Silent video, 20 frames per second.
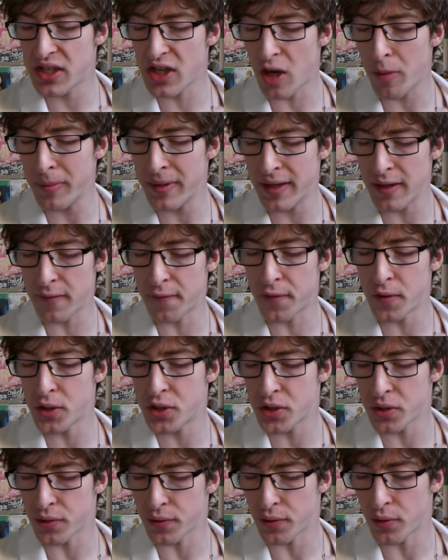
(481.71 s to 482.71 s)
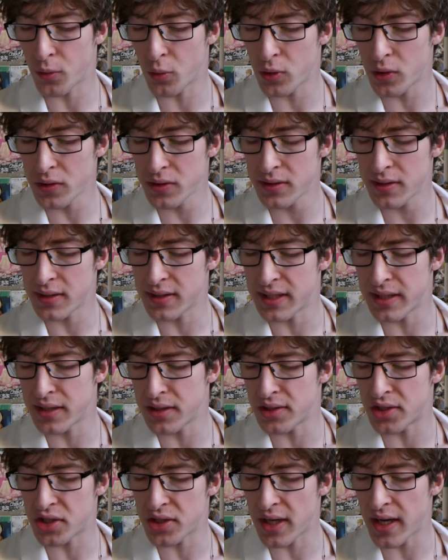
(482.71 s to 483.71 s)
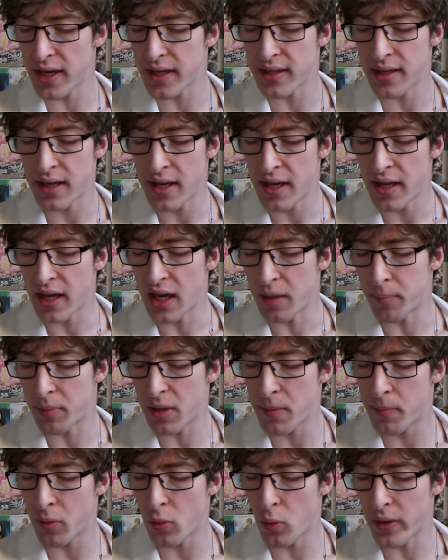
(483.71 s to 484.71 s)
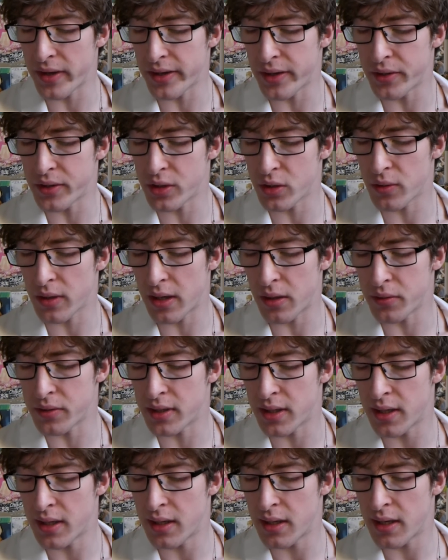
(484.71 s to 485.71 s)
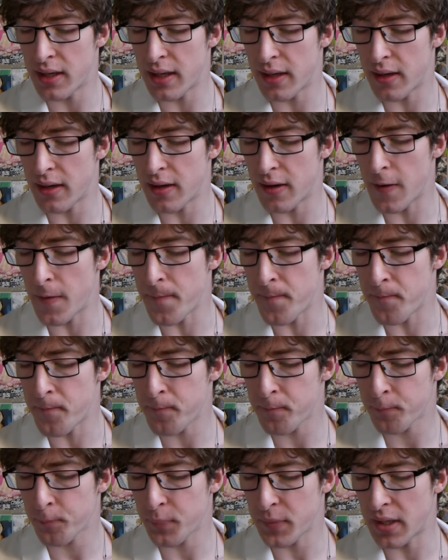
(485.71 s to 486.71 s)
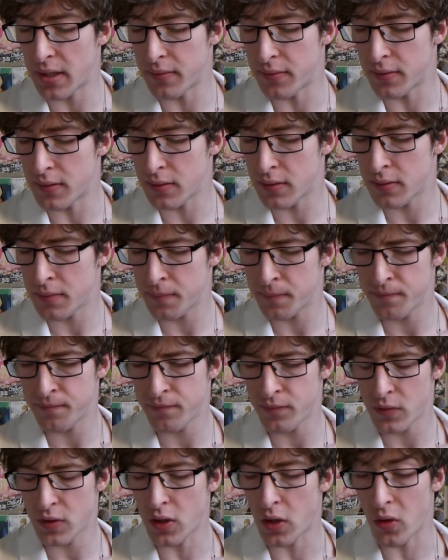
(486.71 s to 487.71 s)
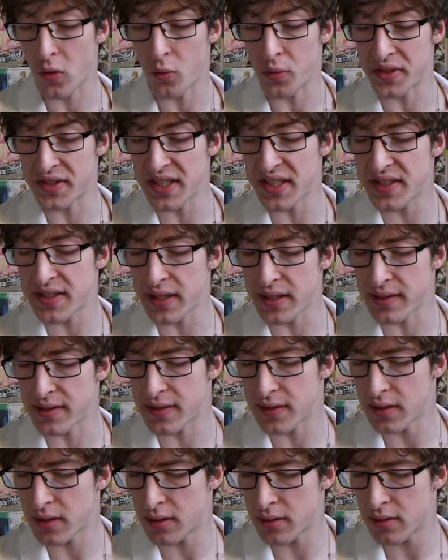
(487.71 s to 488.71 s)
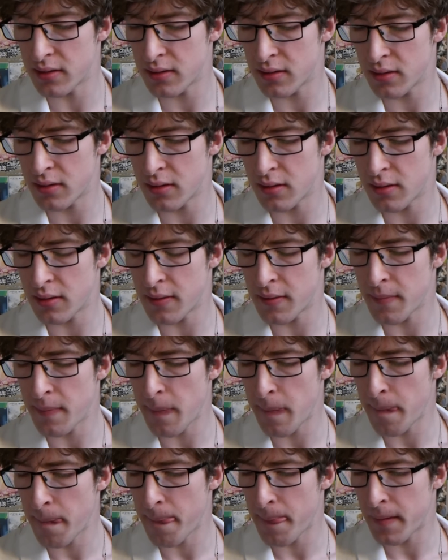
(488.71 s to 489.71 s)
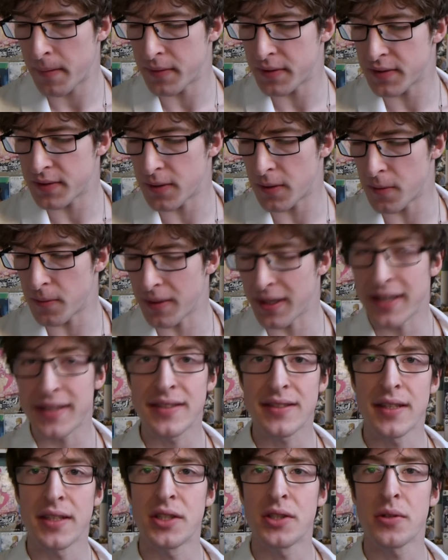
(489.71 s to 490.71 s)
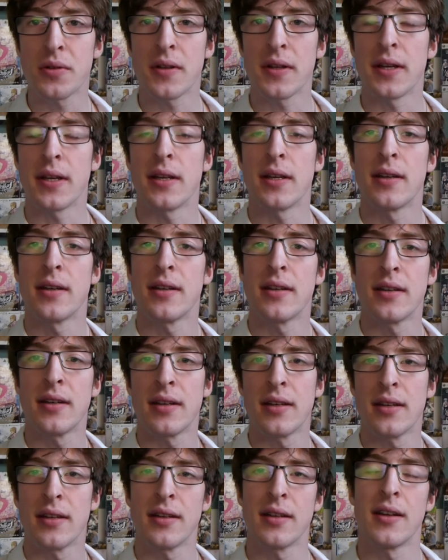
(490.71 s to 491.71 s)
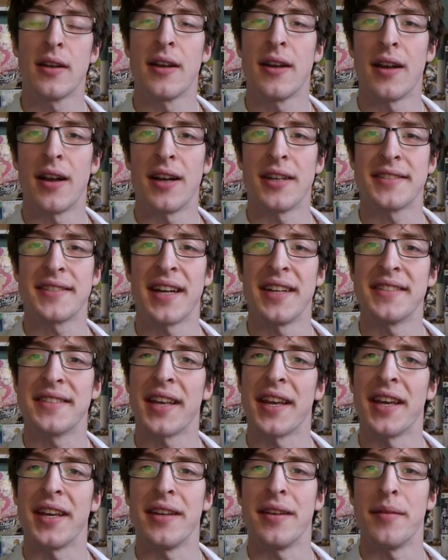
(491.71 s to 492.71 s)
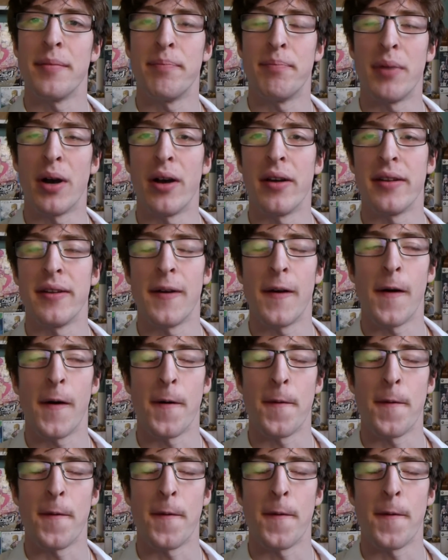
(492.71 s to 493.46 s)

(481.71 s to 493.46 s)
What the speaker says: dominated future, the world didn't shine, and people went underground and got resistance. So it's literally a Steins Gate, but